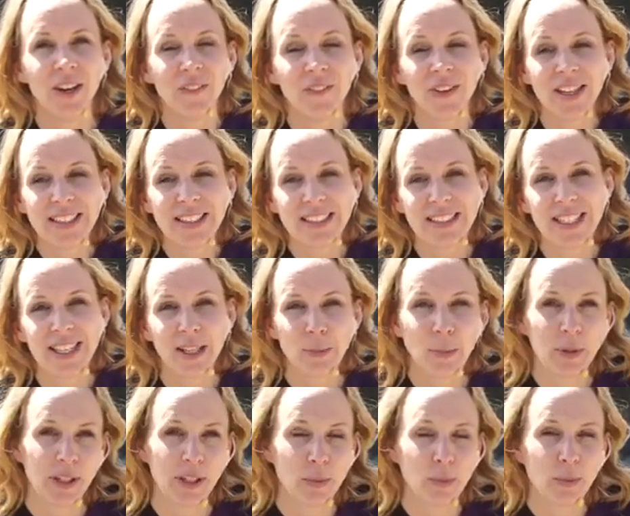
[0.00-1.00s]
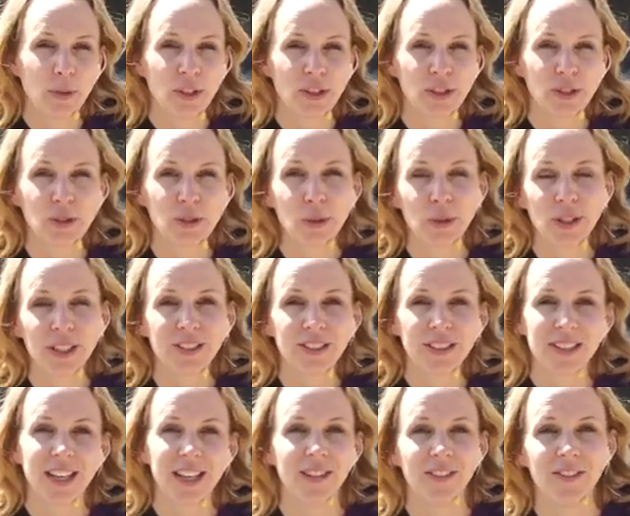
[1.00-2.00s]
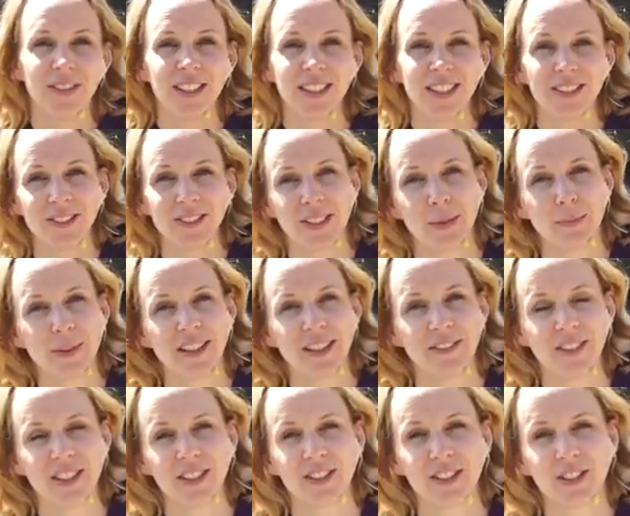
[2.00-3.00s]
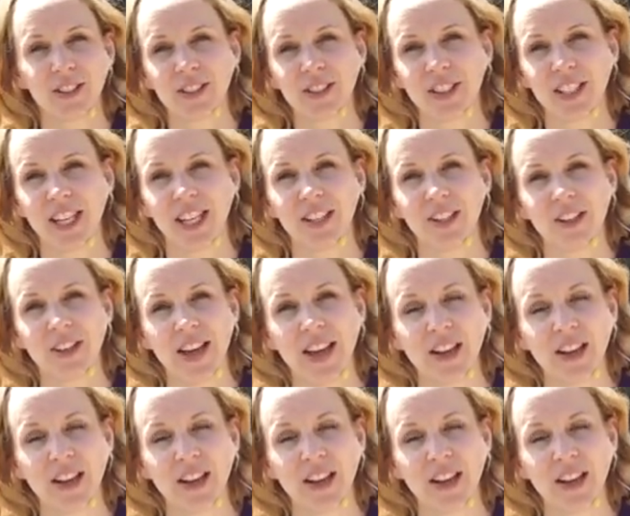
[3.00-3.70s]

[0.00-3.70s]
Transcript: Wednesday, I put out more tutorial style videos on my Living Your Yoga channel.